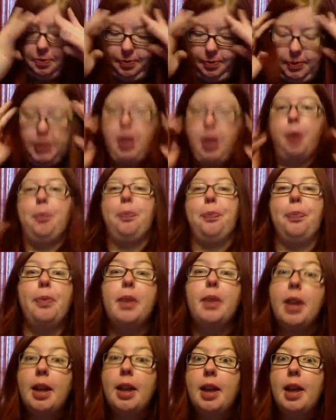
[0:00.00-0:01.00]
So
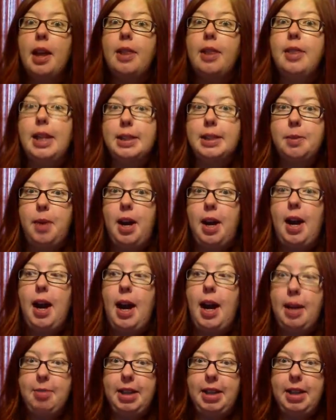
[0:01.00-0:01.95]
that's why I made